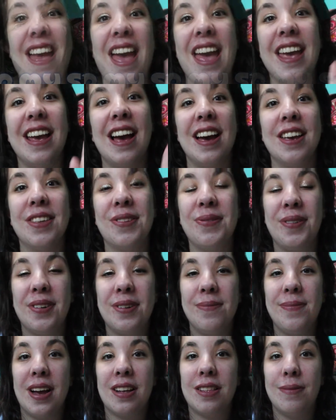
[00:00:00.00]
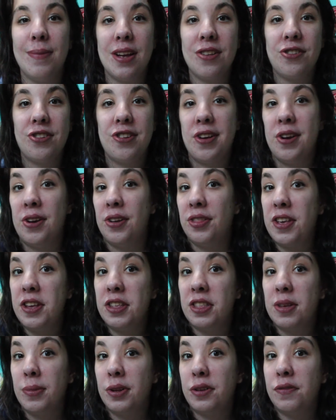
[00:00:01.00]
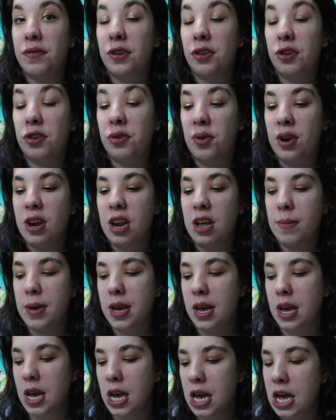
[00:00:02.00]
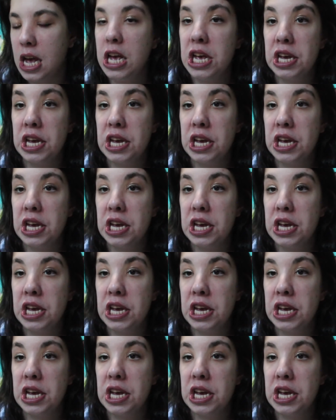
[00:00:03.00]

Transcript: Hey guys, welcome back to my channel. Thanks so much for joining me.